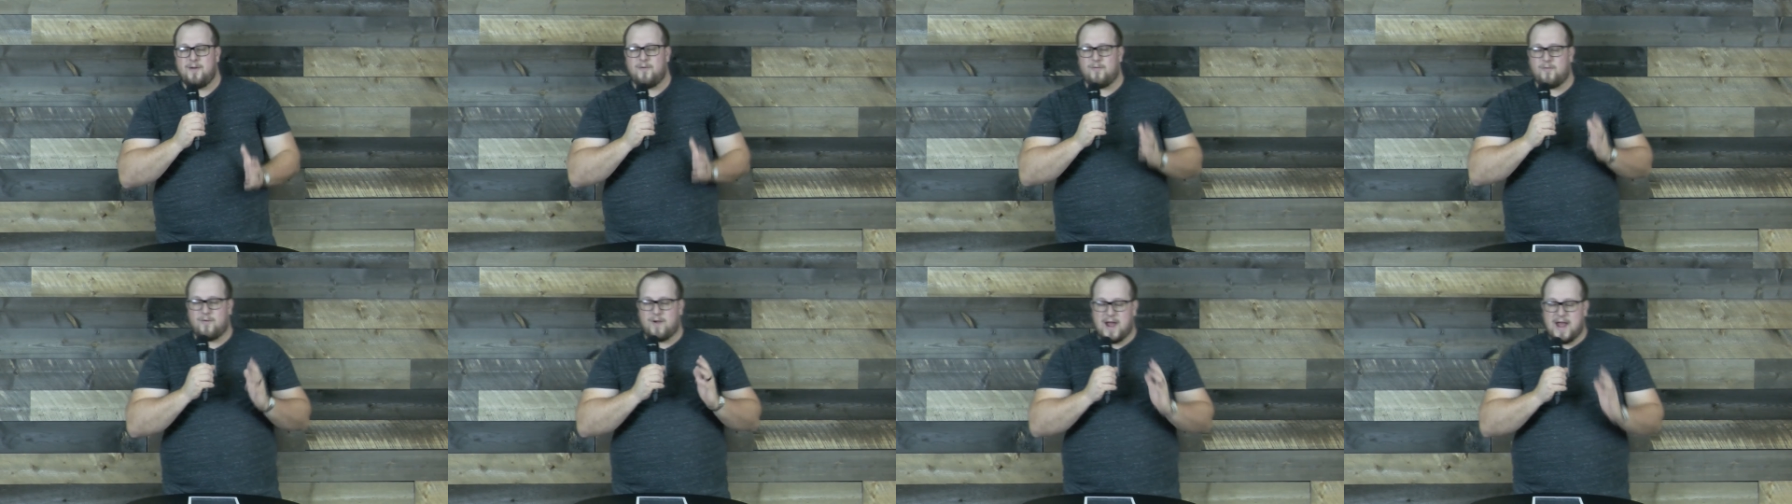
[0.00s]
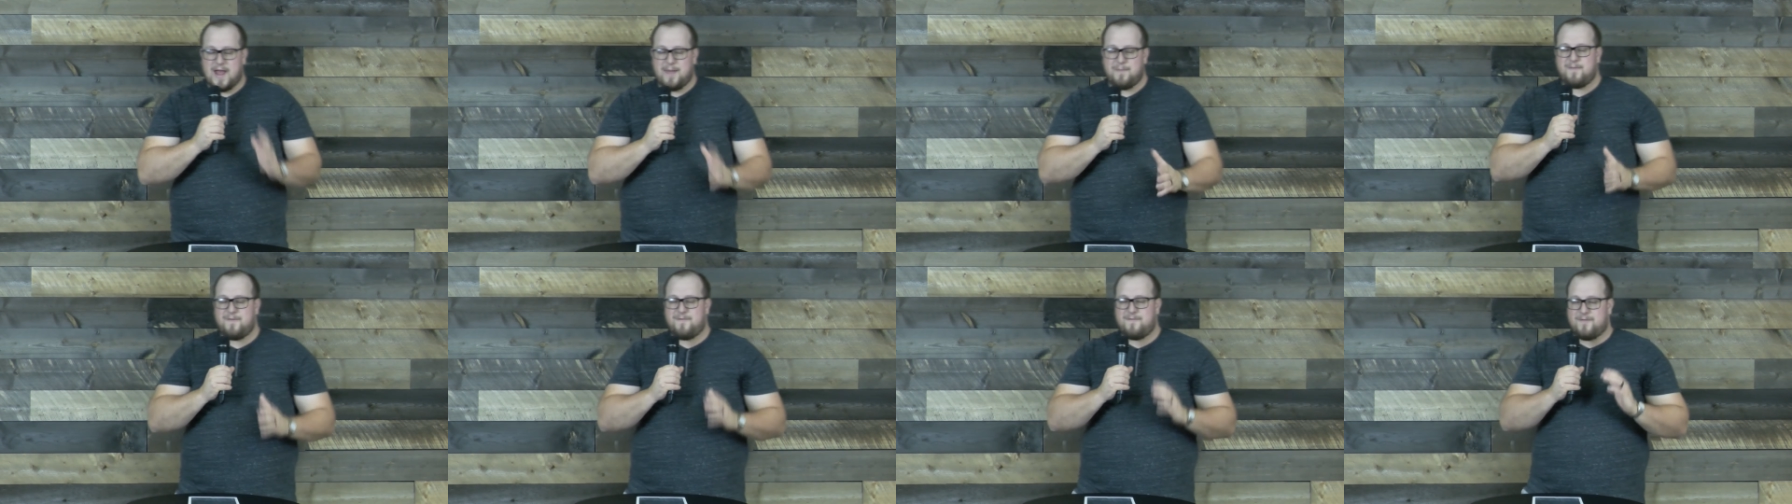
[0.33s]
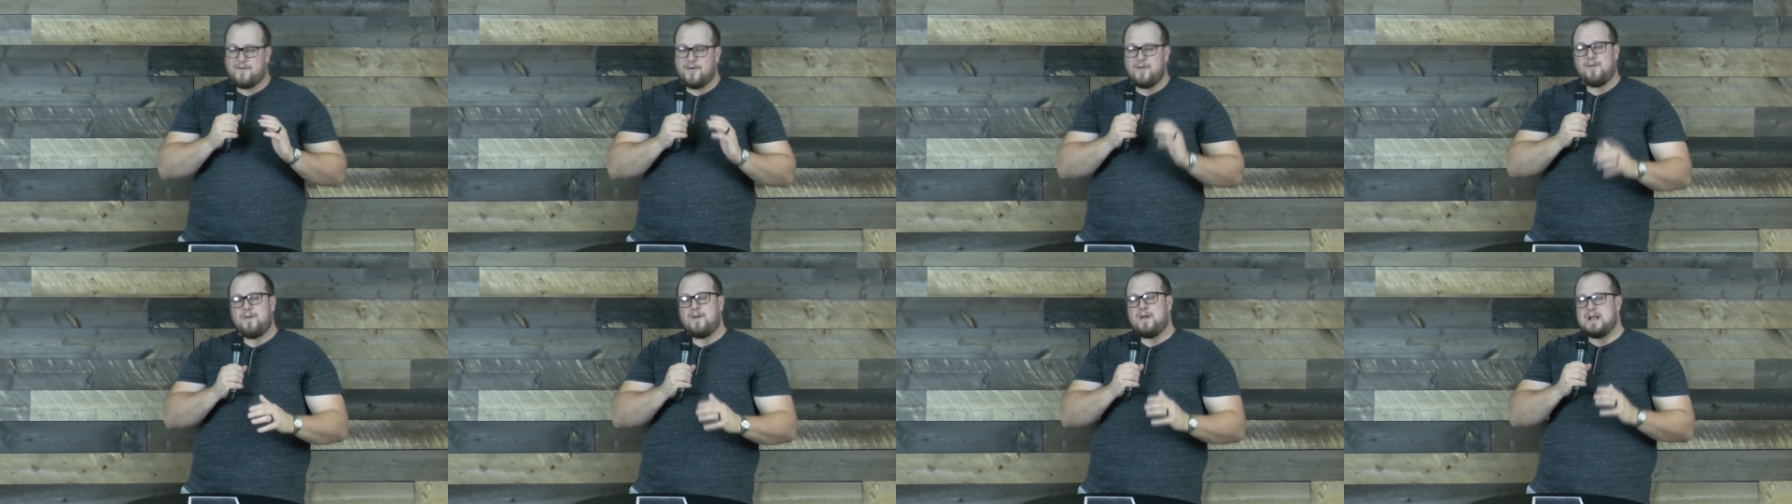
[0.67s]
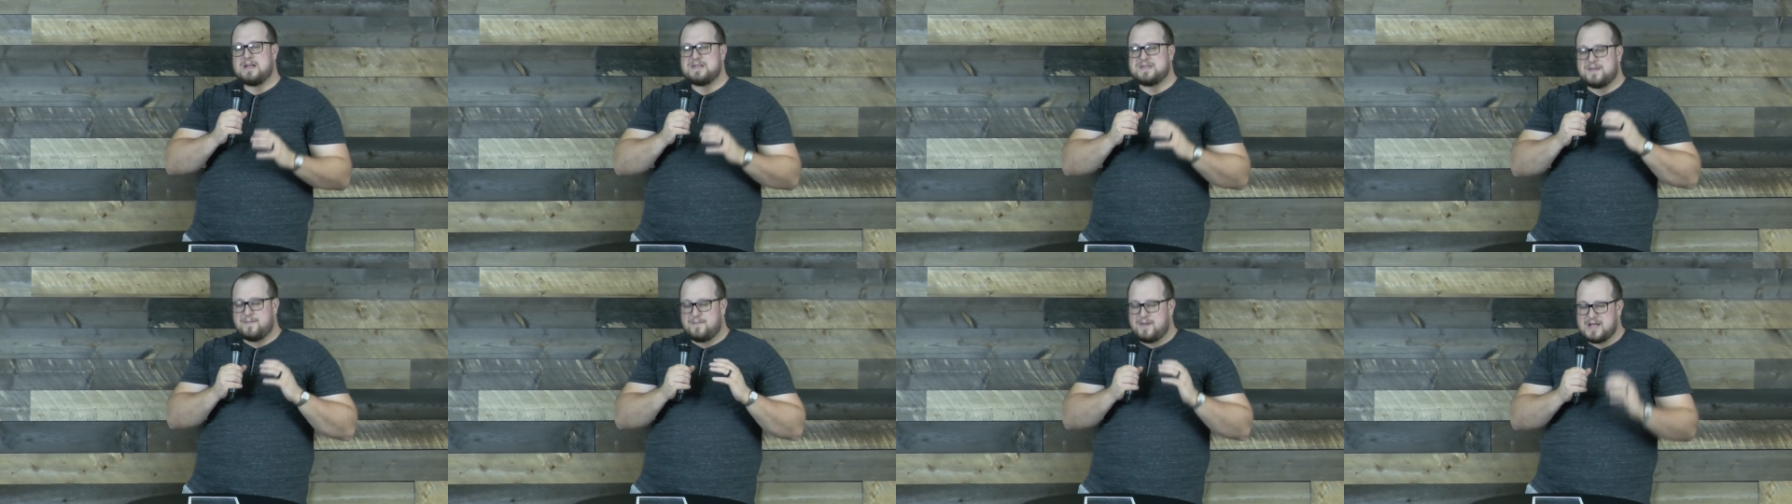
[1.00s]
Ripe fruit
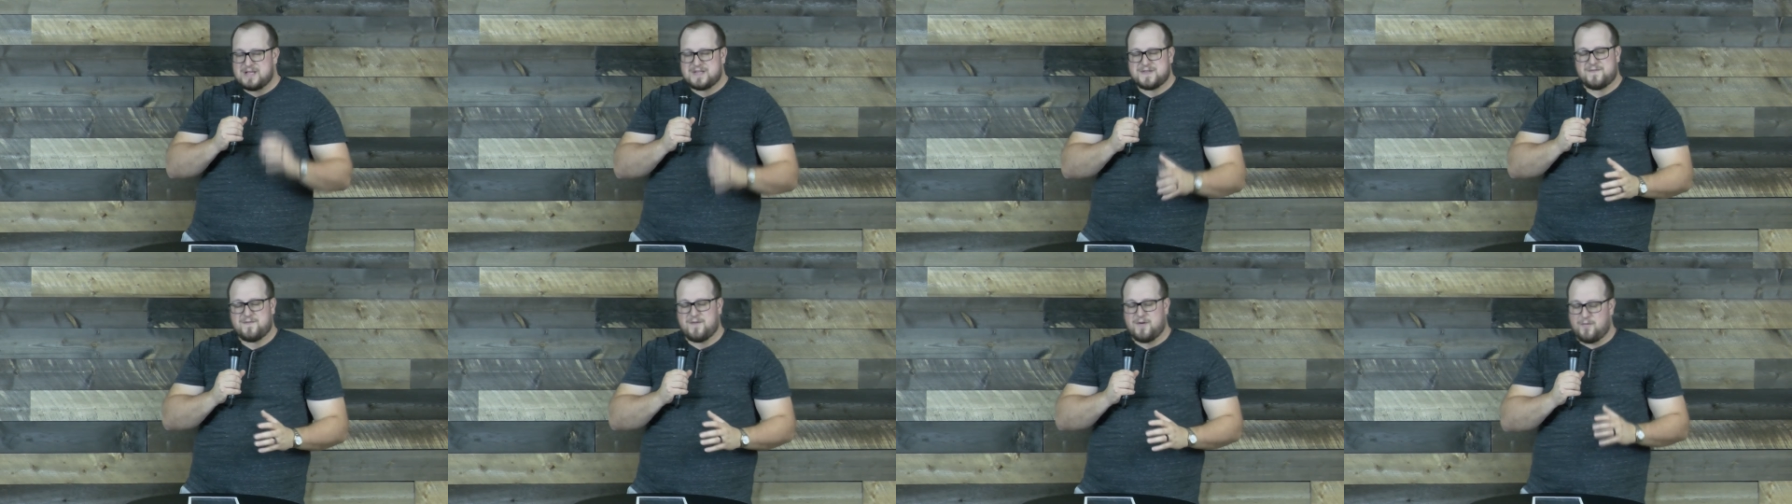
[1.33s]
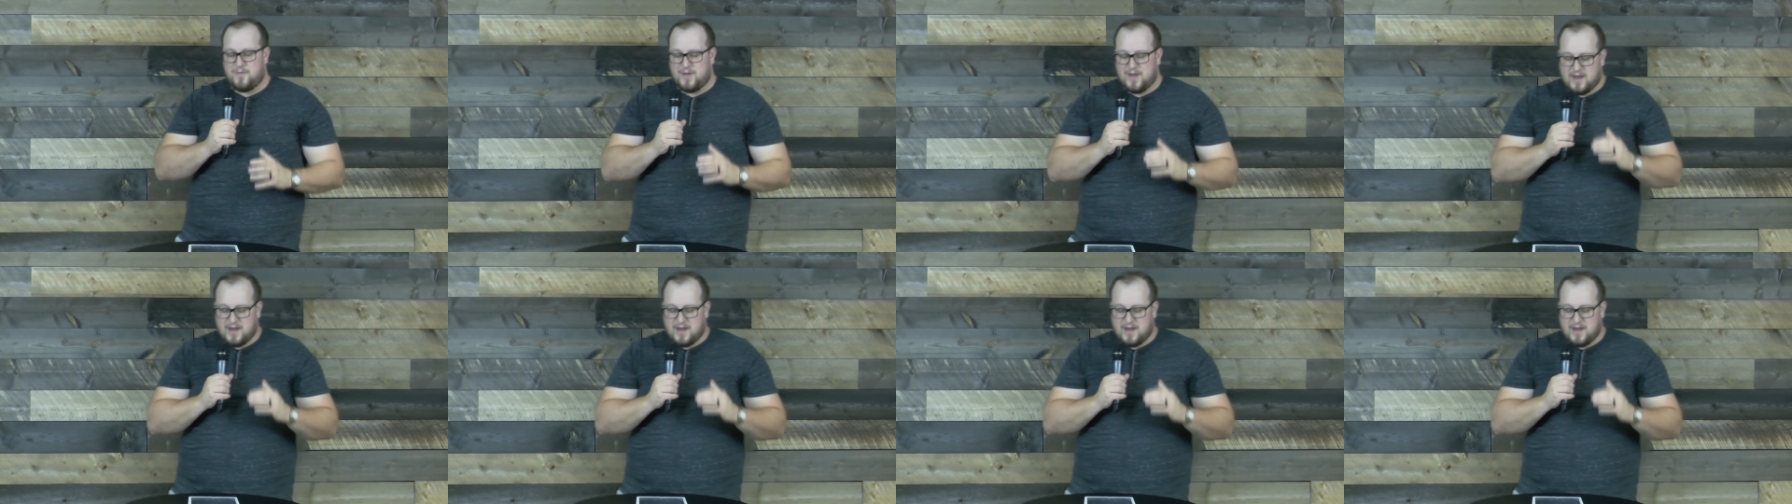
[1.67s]
is the best fruit.